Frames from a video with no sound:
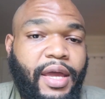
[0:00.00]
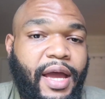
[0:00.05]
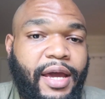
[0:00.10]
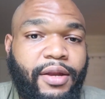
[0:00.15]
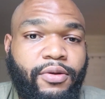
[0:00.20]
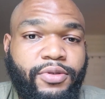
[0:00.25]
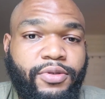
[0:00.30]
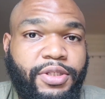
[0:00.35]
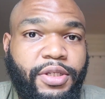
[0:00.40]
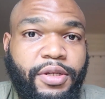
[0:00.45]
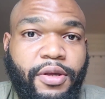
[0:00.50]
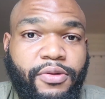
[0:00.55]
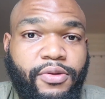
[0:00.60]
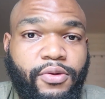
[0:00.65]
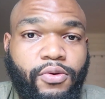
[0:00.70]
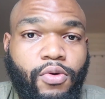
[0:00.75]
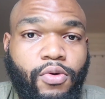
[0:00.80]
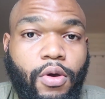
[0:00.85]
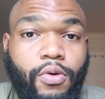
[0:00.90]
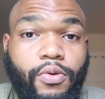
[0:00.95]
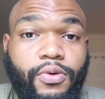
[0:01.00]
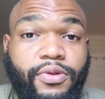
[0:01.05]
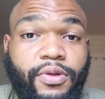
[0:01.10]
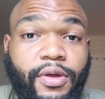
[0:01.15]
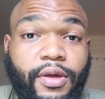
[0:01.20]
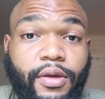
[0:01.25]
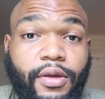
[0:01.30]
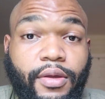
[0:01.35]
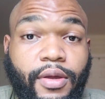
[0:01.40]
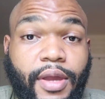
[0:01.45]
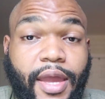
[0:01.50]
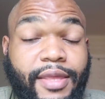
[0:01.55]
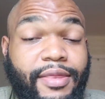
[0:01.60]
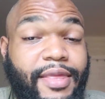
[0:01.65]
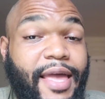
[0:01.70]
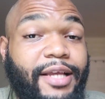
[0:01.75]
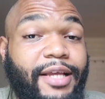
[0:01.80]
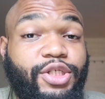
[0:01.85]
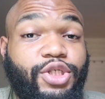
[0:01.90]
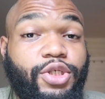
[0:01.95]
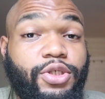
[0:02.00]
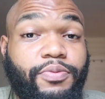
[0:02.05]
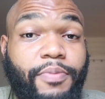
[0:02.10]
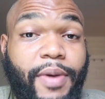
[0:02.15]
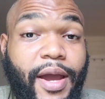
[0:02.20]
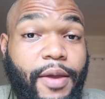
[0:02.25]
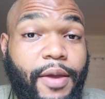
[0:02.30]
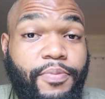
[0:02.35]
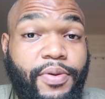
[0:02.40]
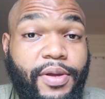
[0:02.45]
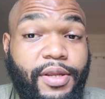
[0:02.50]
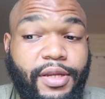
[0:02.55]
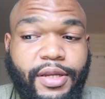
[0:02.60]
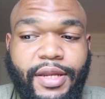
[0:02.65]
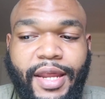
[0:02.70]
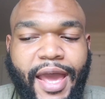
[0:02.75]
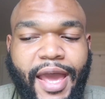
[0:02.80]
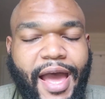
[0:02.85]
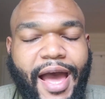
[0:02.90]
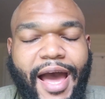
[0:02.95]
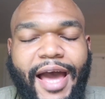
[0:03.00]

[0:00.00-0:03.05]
I don't see nothing wrong with it, and that's just my opinion.